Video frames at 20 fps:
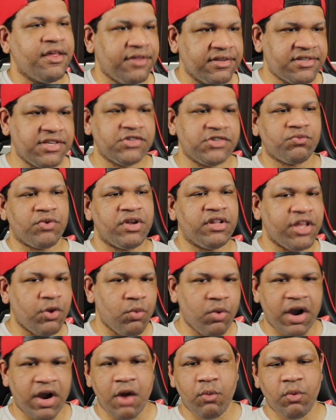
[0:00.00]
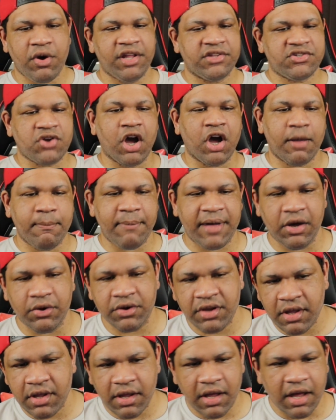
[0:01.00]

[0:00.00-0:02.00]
This is really where I want to talk about.